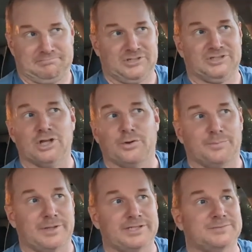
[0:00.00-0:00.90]
there's no
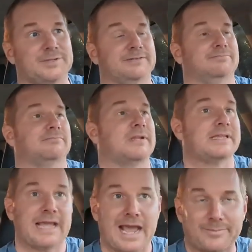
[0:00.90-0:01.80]
replacement.
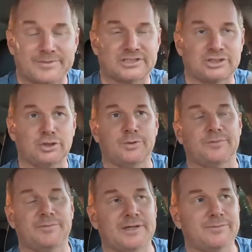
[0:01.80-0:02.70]
And it happens too with the
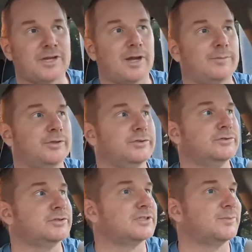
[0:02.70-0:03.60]
BMWs,